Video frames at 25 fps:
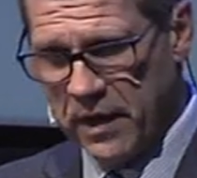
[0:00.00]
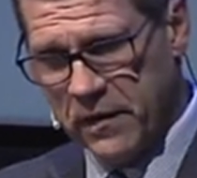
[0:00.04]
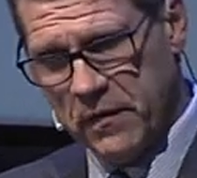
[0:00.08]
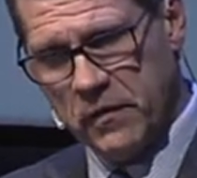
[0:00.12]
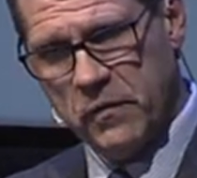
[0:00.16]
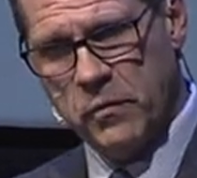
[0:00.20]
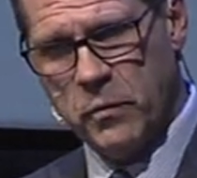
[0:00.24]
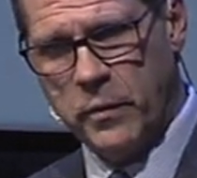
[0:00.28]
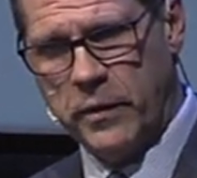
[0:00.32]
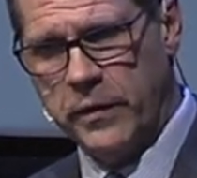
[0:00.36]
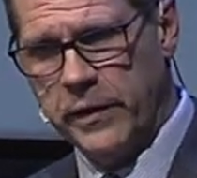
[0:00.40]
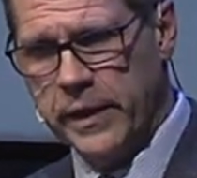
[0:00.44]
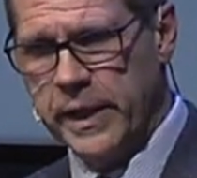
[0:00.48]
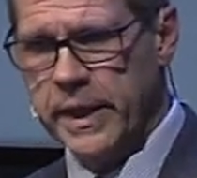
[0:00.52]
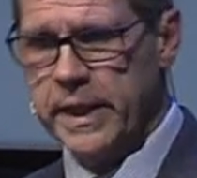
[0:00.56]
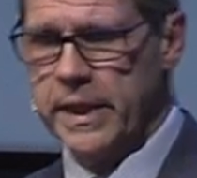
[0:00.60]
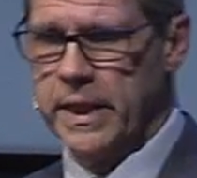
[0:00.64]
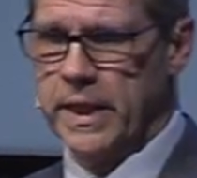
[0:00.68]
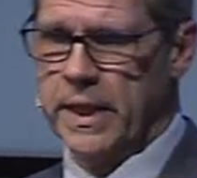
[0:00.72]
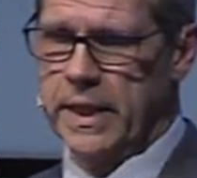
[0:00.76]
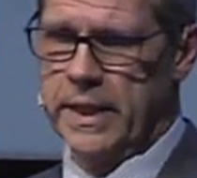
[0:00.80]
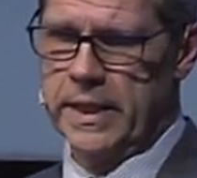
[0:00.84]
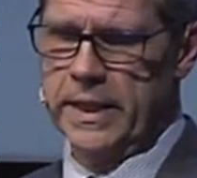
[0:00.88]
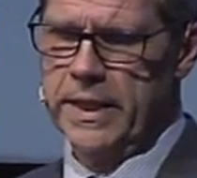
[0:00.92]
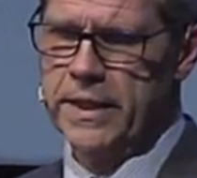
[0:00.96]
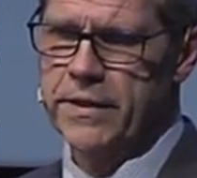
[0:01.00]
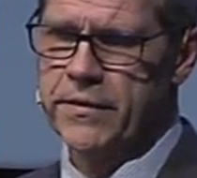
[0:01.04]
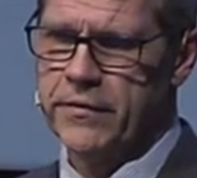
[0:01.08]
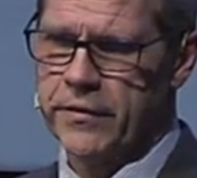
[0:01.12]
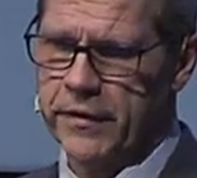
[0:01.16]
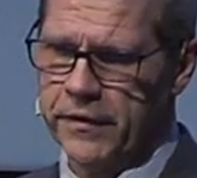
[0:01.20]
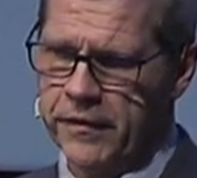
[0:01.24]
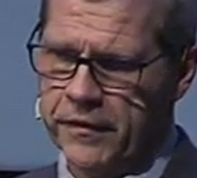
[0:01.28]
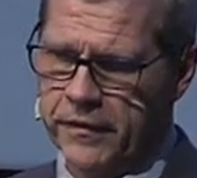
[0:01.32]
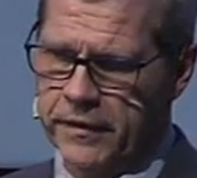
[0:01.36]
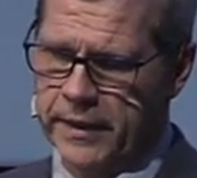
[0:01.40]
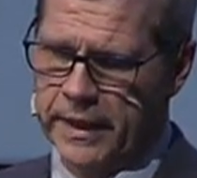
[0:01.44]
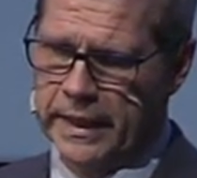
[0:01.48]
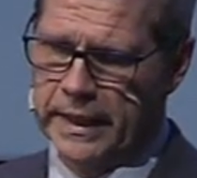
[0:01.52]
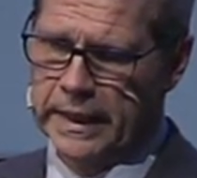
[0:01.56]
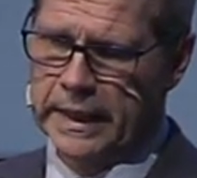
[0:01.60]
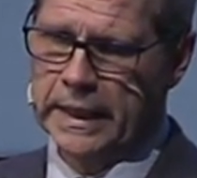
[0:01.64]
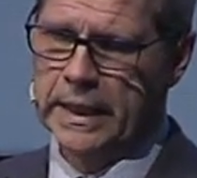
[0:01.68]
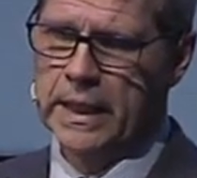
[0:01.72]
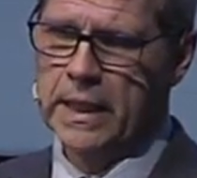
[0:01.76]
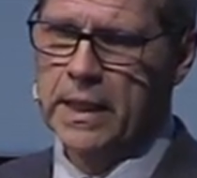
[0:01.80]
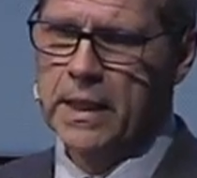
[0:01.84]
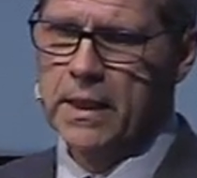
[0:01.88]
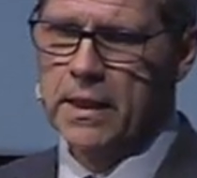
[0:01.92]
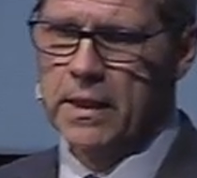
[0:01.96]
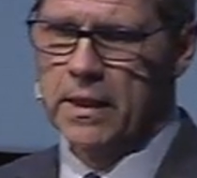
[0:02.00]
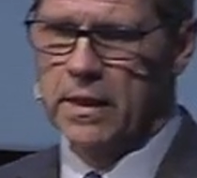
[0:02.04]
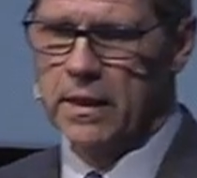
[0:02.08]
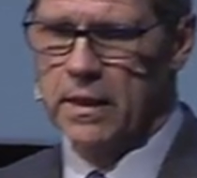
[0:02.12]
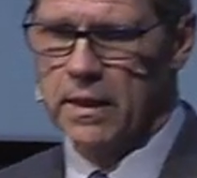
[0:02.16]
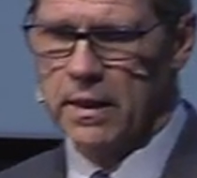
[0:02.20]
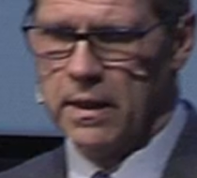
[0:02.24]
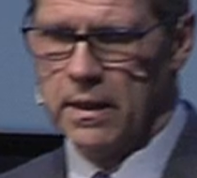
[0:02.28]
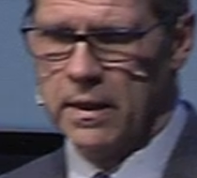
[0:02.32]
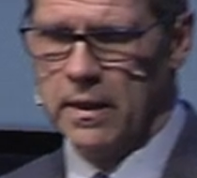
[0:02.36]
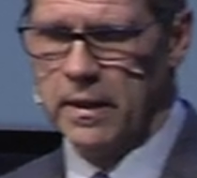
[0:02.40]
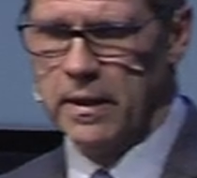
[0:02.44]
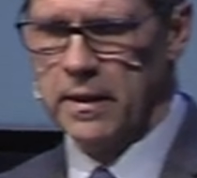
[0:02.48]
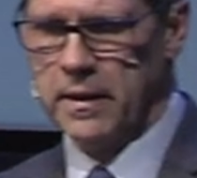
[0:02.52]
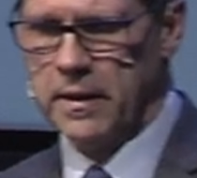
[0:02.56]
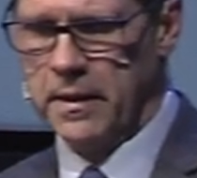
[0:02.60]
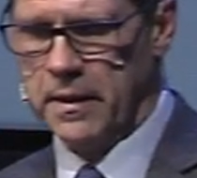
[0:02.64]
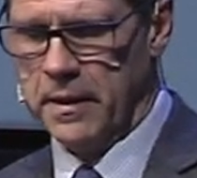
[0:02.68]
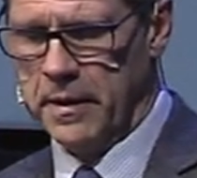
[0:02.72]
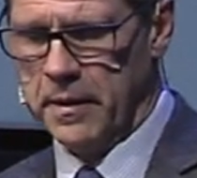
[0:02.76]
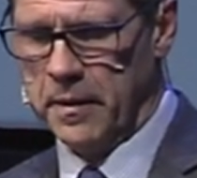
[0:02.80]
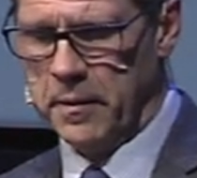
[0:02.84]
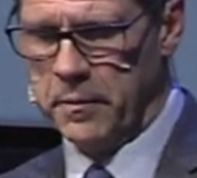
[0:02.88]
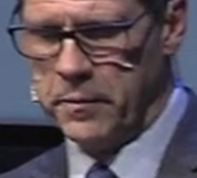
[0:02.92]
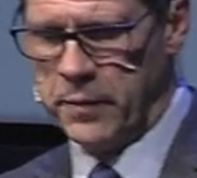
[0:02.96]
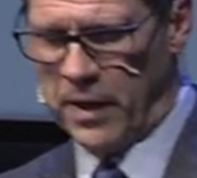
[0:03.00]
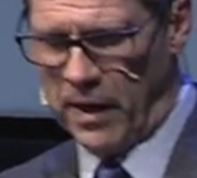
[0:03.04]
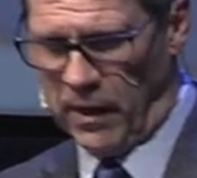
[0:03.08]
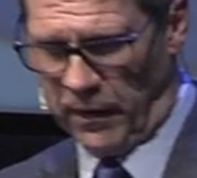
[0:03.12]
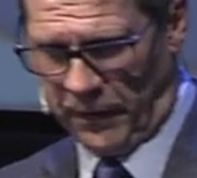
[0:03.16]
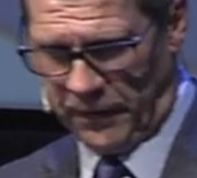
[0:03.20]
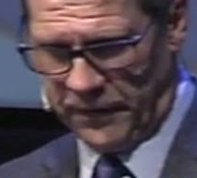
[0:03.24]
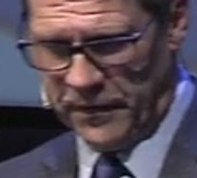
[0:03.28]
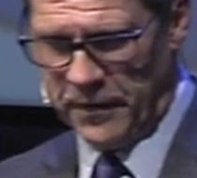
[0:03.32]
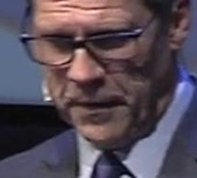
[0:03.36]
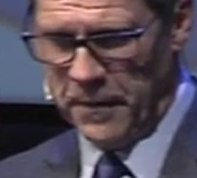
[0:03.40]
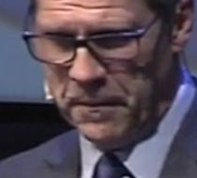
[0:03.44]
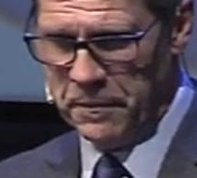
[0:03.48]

that is a very uh, interesting uh, part.